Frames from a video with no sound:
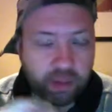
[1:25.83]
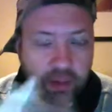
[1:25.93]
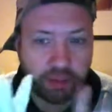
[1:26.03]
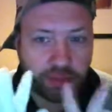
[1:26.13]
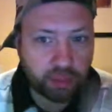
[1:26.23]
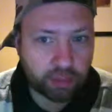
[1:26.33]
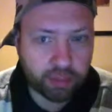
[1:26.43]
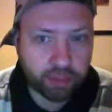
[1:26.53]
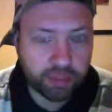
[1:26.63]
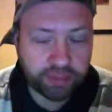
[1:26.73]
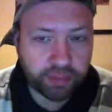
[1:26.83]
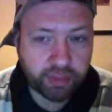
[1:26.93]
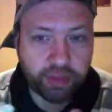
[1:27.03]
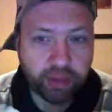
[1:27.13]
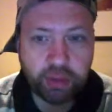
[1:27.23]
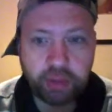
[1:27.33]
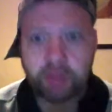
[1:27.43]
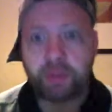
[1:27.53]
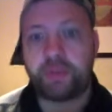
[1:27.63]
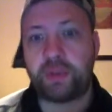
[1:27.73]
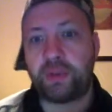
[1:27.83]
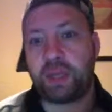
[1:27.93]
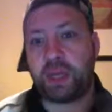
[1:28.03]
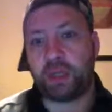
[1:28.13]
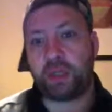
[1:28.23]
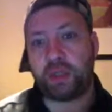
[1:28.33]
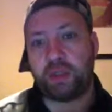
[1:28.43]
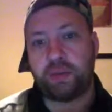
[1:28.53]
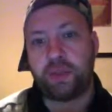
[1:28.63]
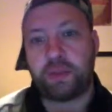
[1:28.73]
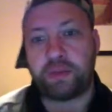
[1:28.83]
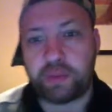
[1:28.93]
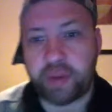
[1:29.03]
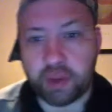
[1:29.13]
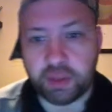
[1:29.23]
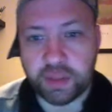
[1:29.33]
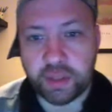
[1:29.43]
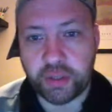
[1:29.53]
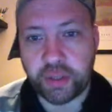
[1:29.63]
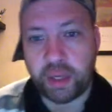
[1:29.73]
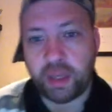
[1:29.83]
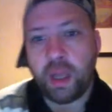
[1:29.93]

for all different versions of the software of such kind.